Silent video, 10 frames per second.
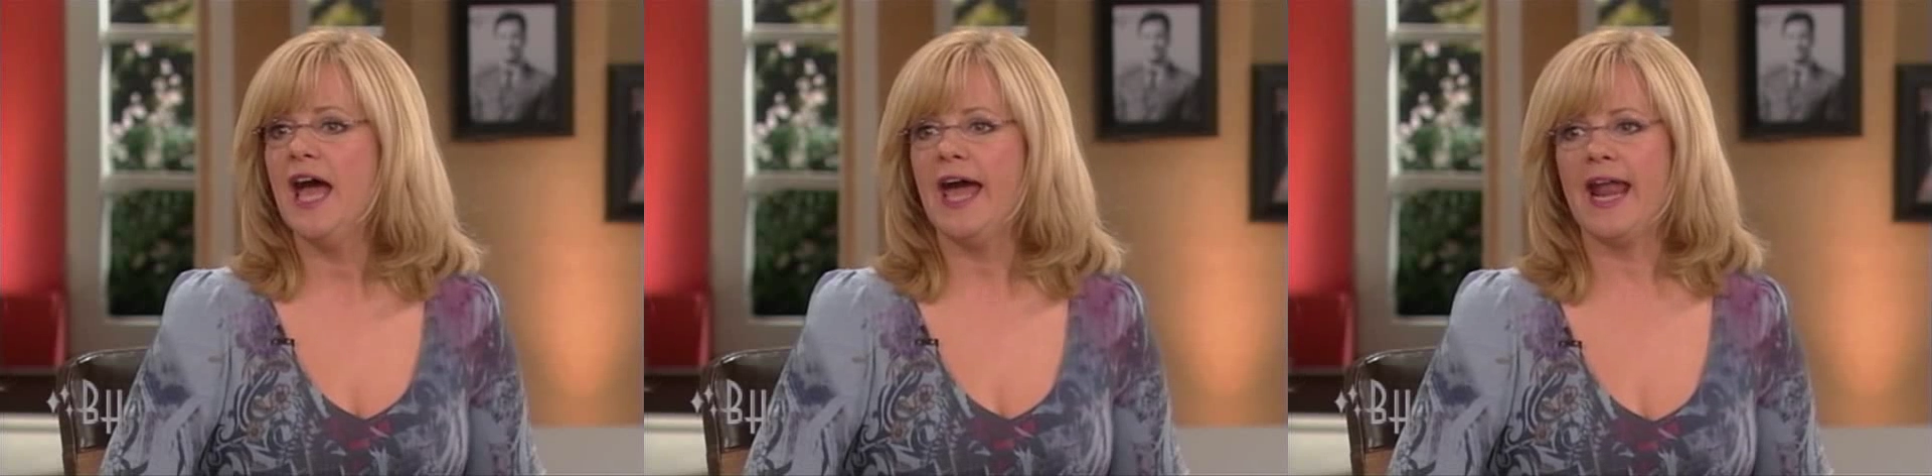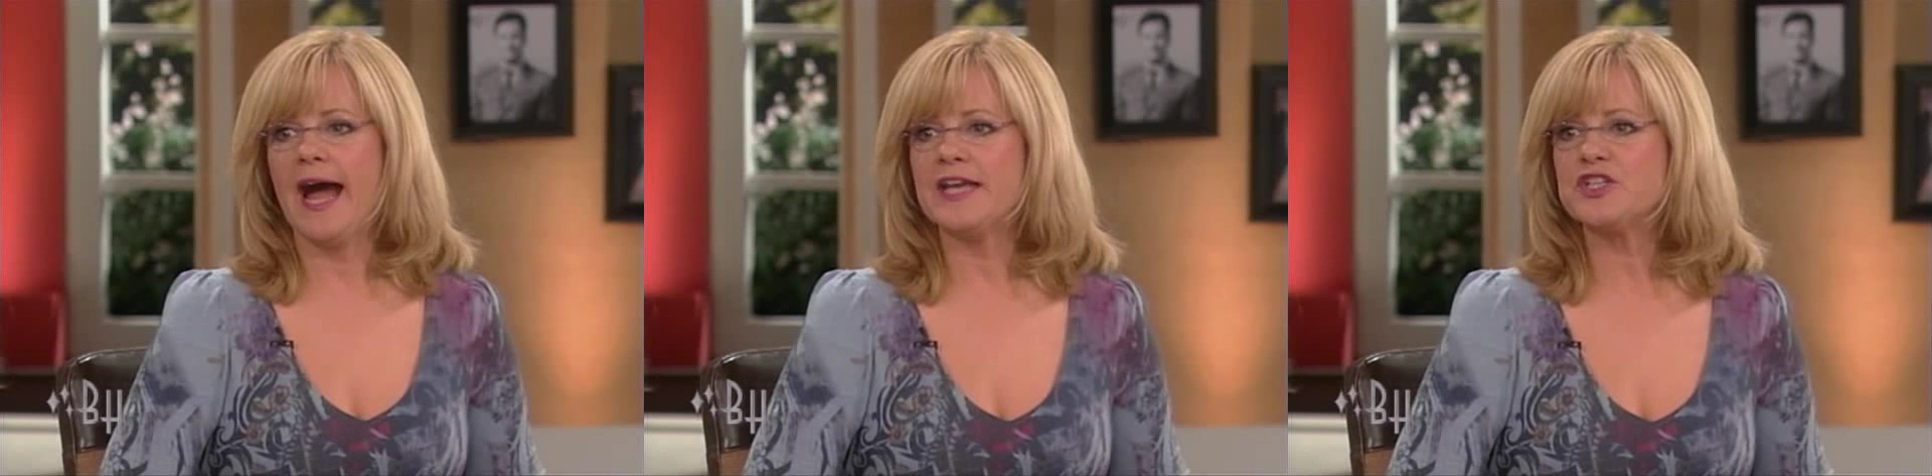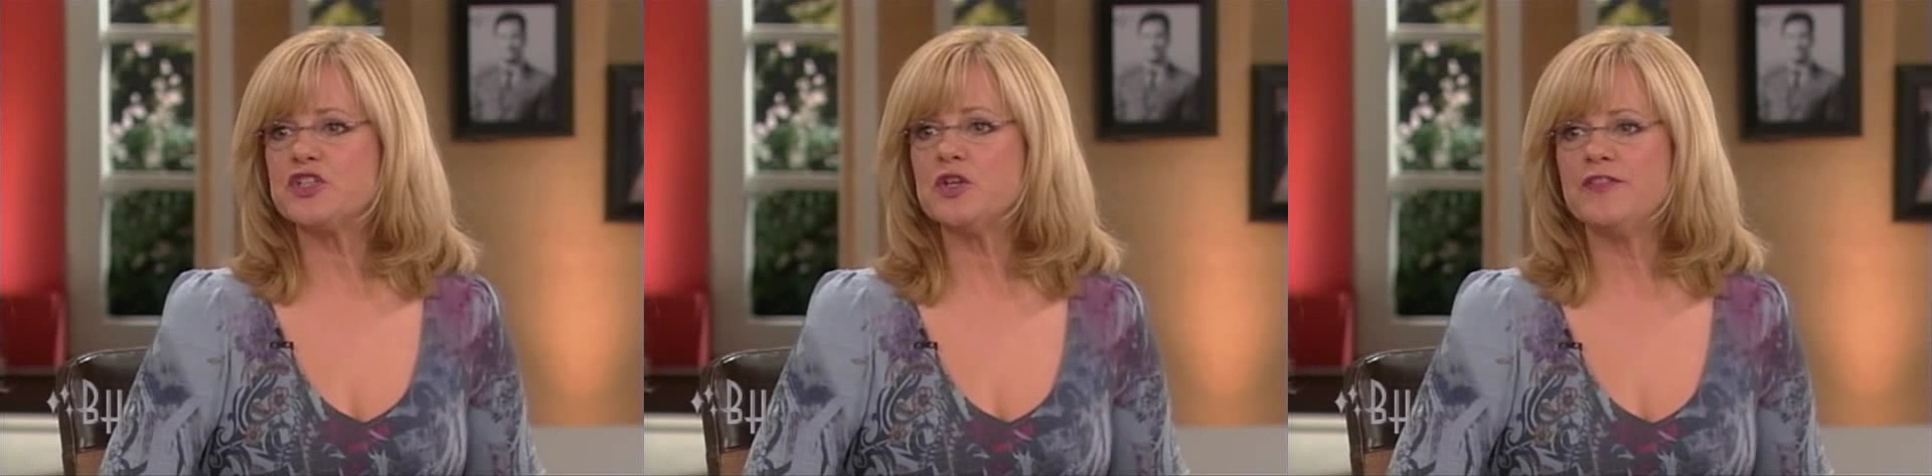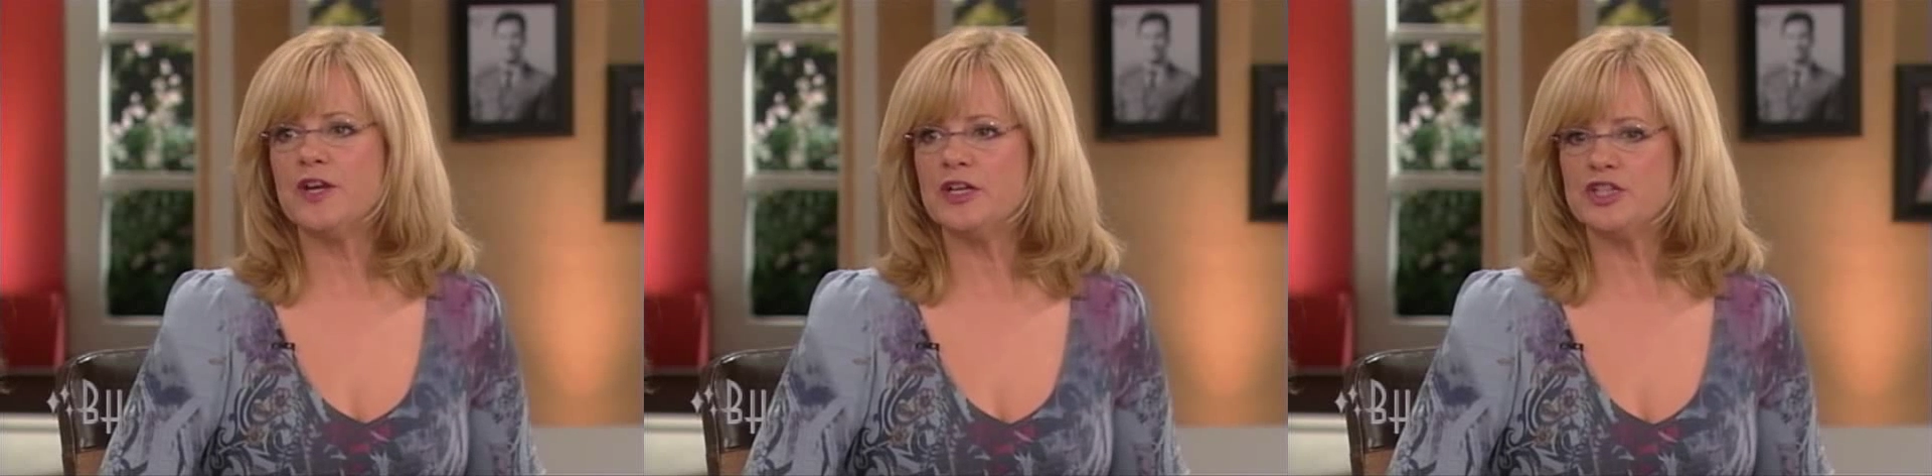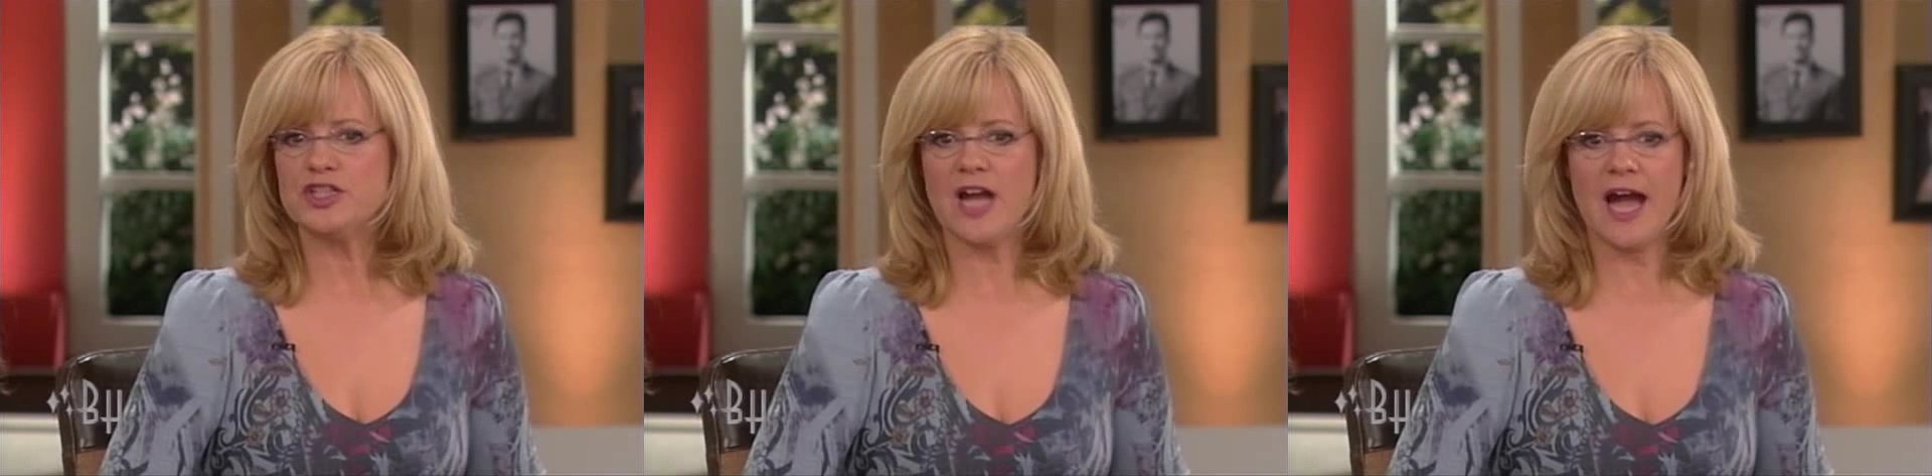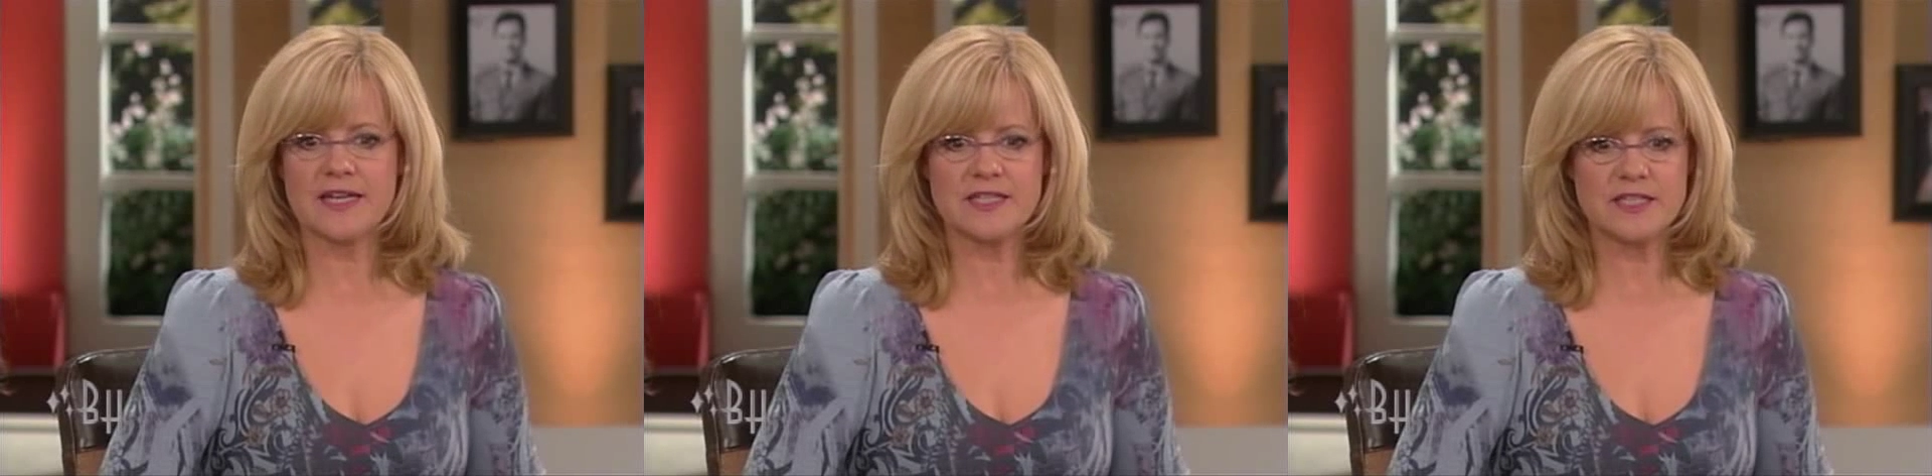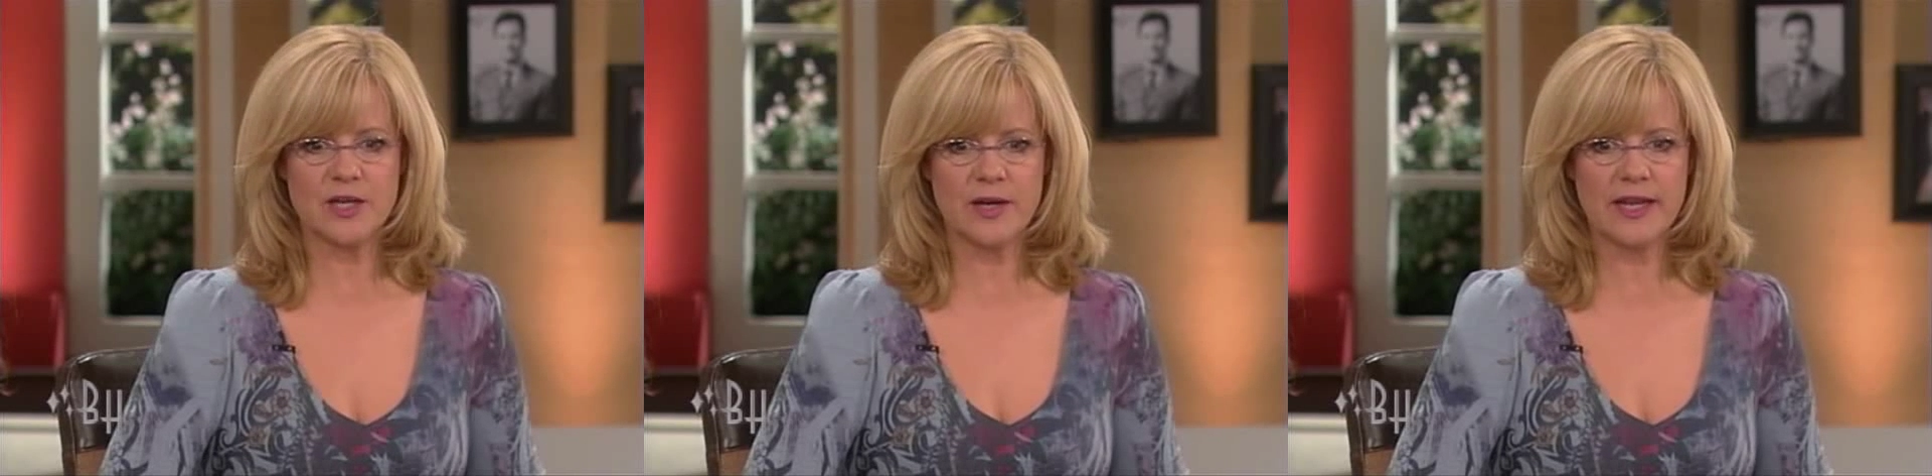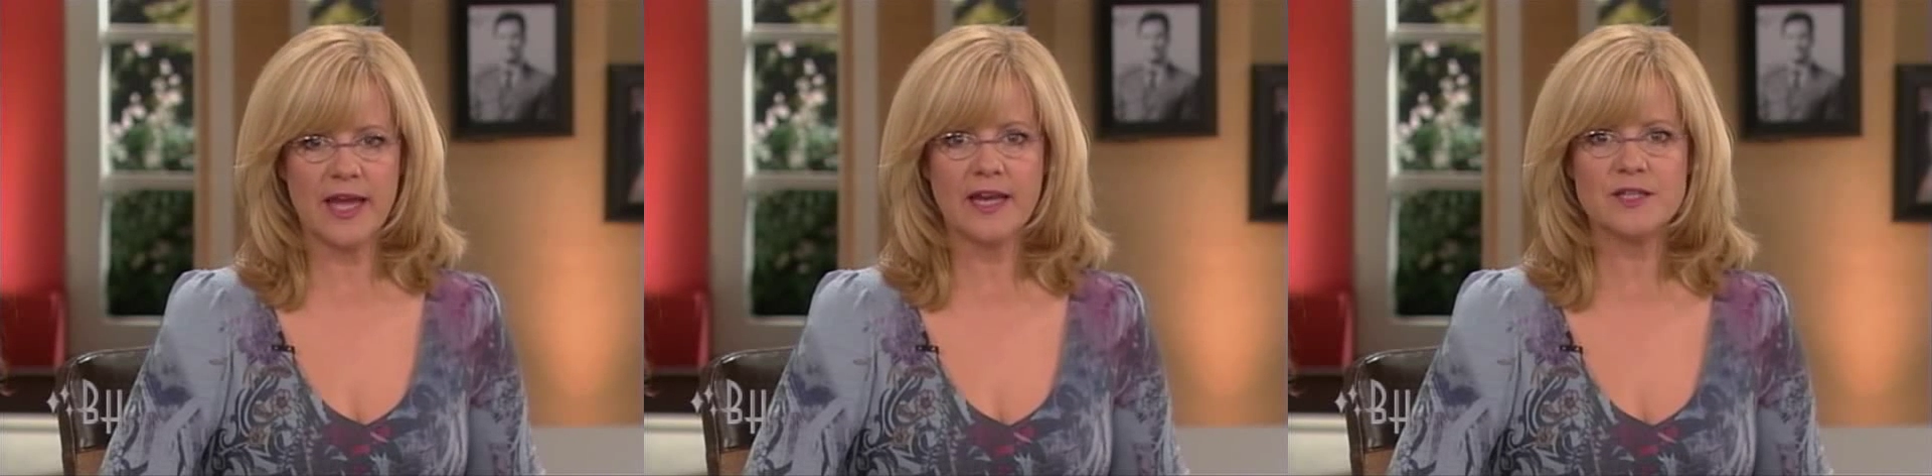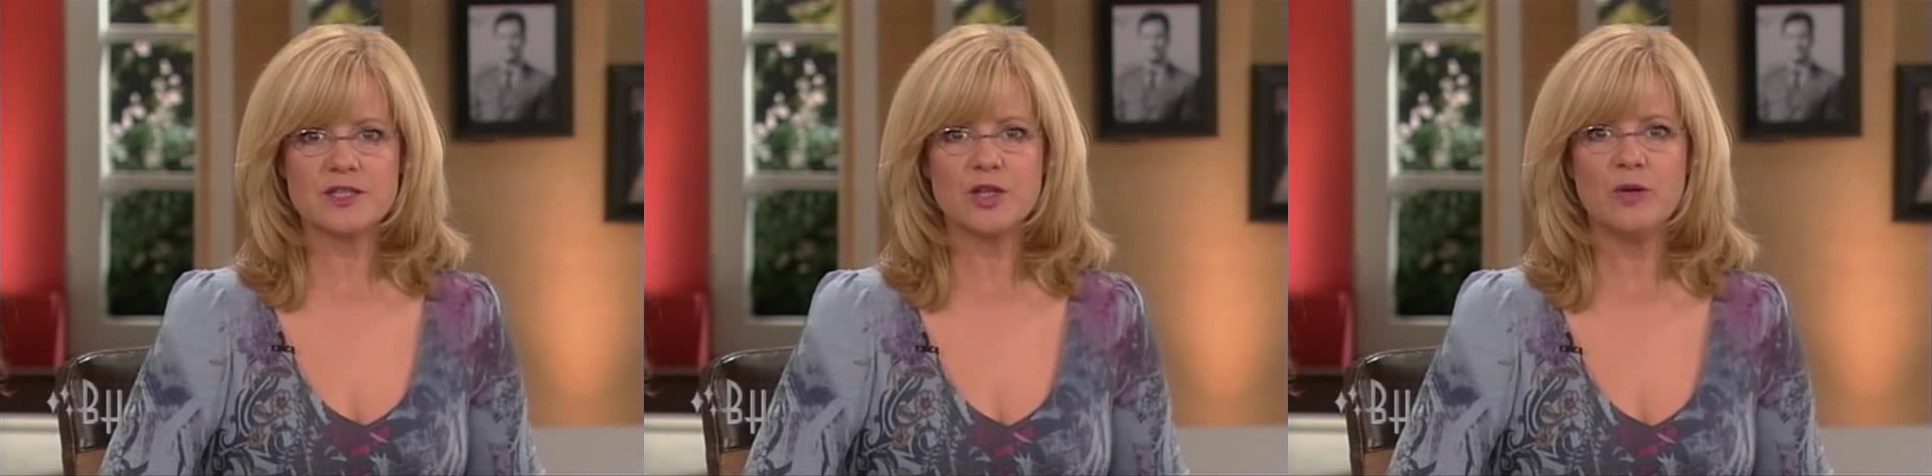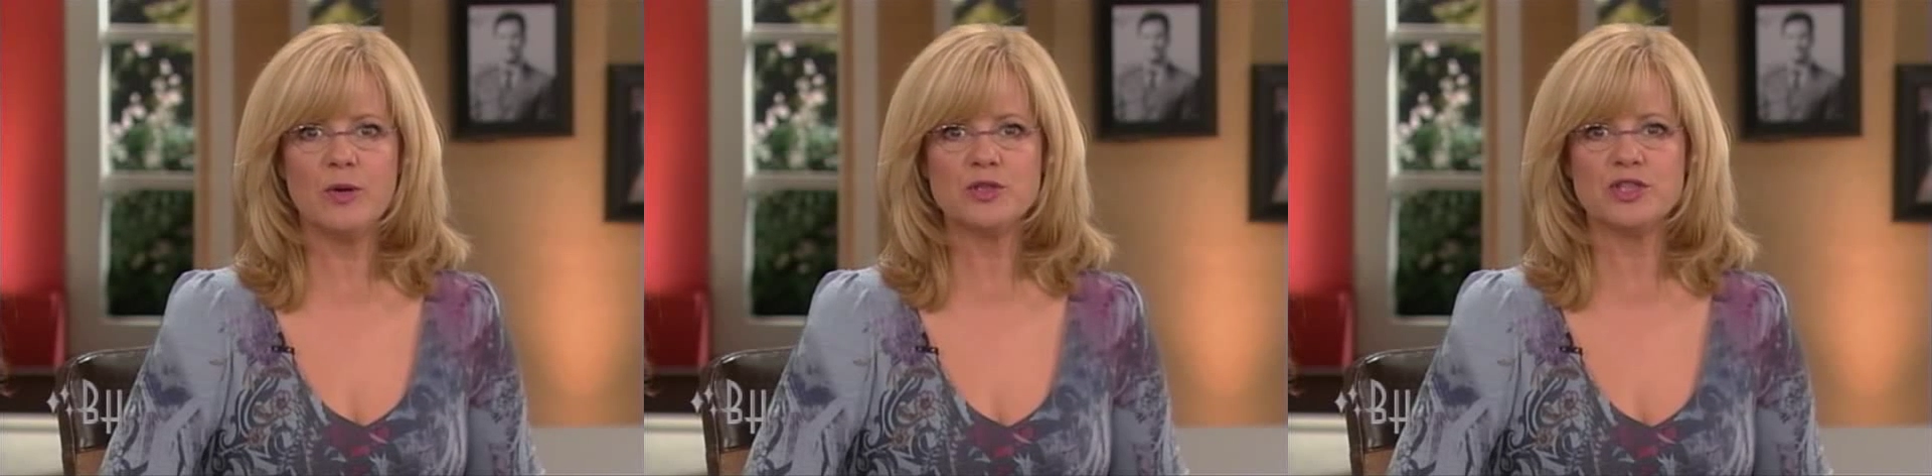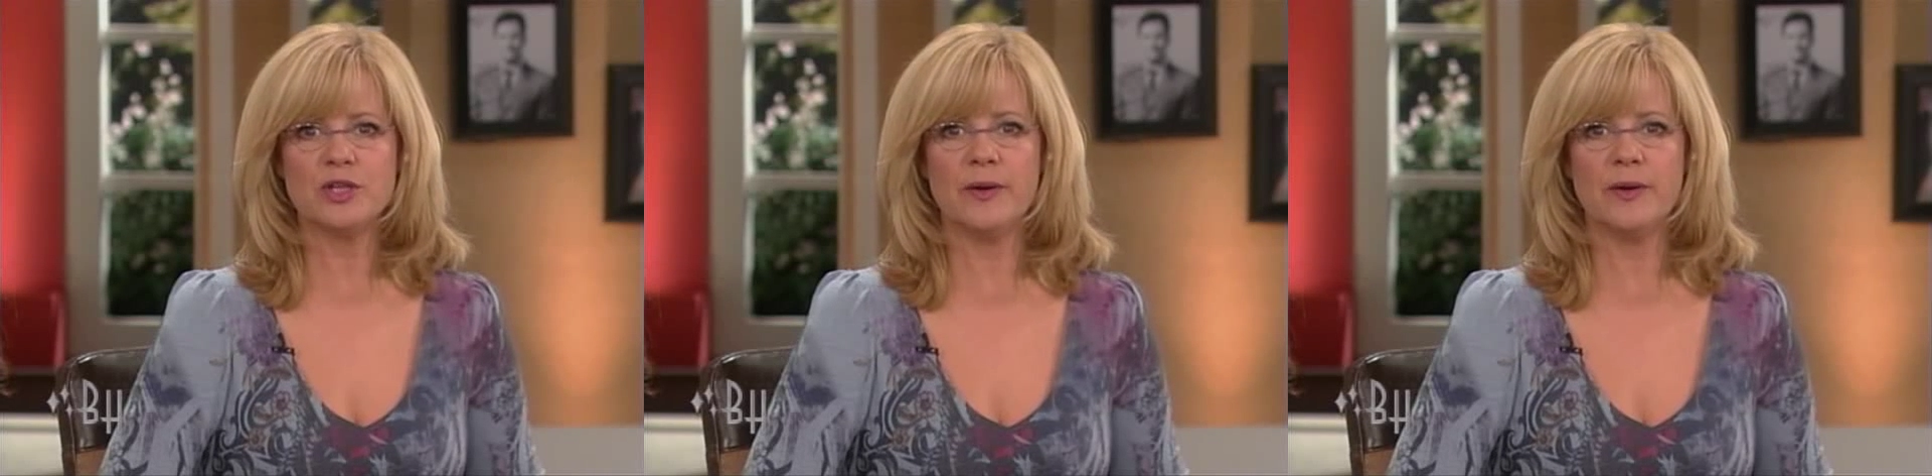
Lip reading: And I stood there in shock, staring at it in slow motion,